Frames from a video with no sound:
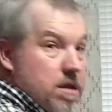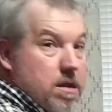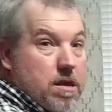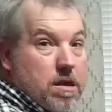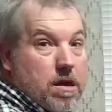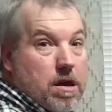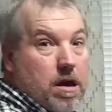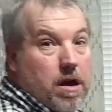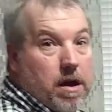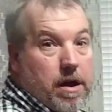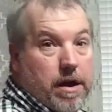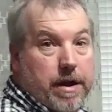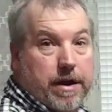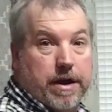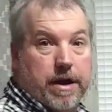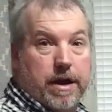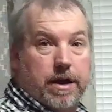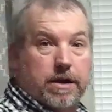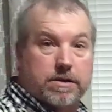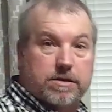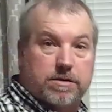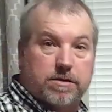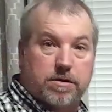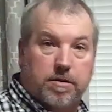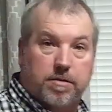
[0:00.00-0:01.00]
Alright
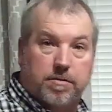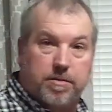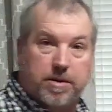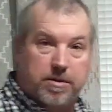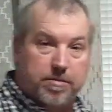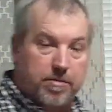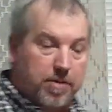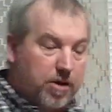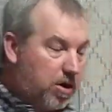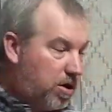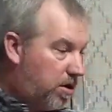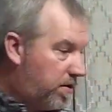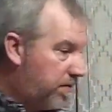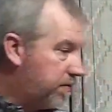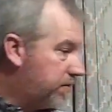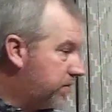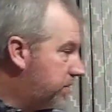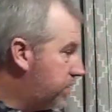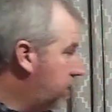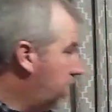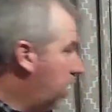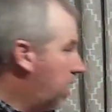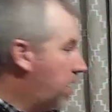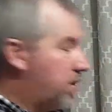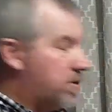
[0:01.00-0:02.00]
guys, so I'm in my
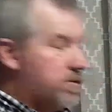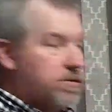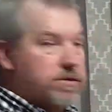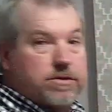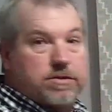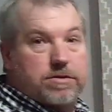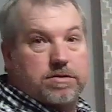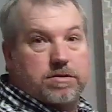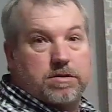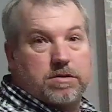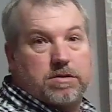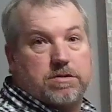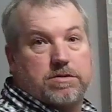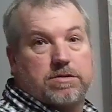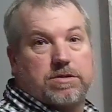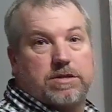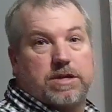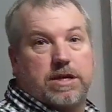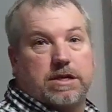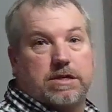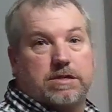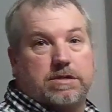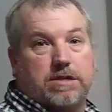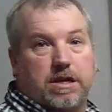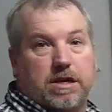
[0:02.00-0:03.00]
office now just because
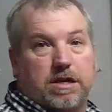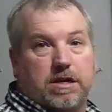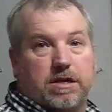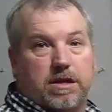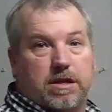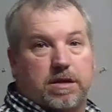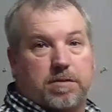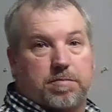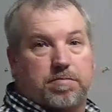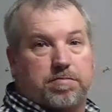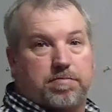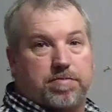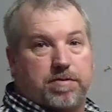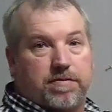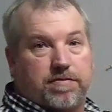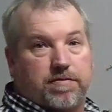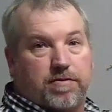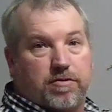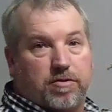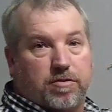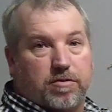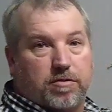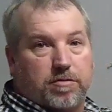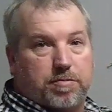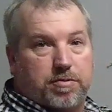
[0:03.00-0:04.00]
they say they
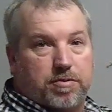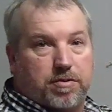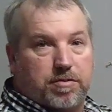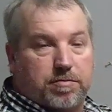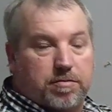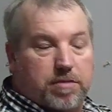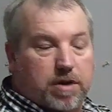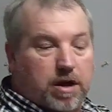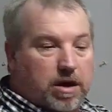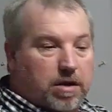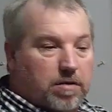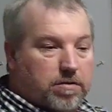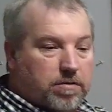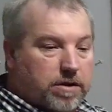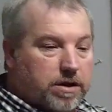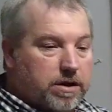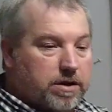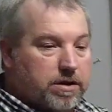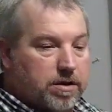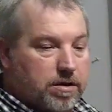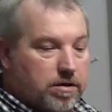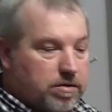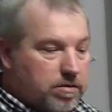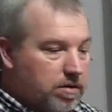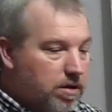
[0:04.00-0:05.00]
prefer to put them by a
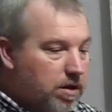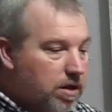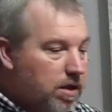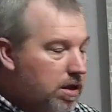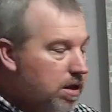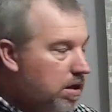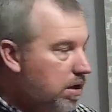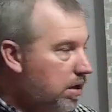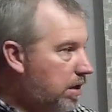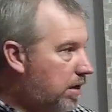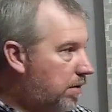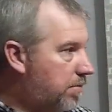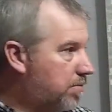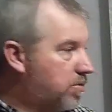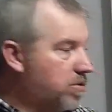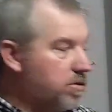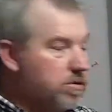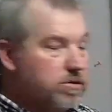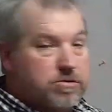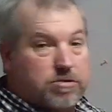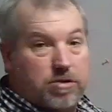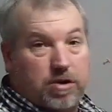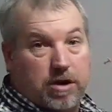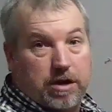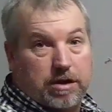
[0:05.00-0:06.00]
window. I'm
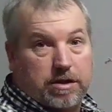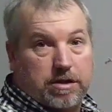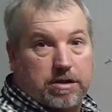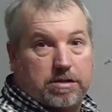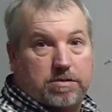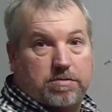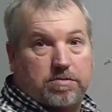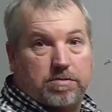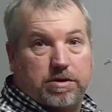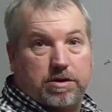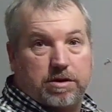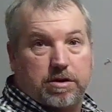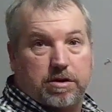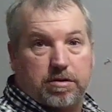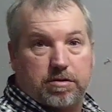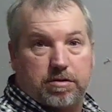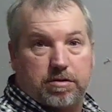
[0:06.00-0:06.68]
going to try this window